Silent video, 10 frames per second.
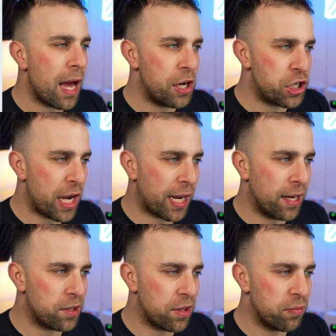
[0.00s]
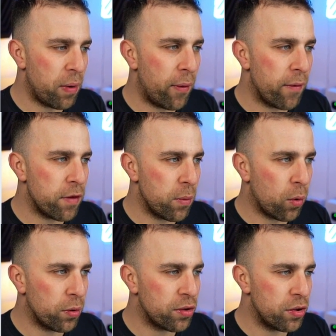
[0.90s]
and checklist as well if you
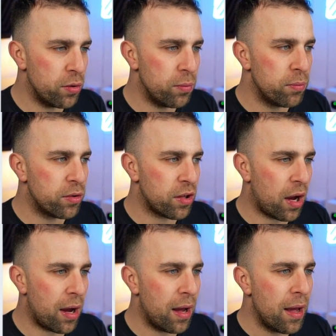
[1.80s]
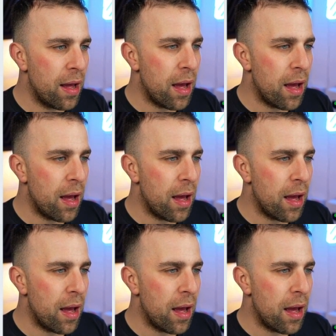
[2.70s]
want to start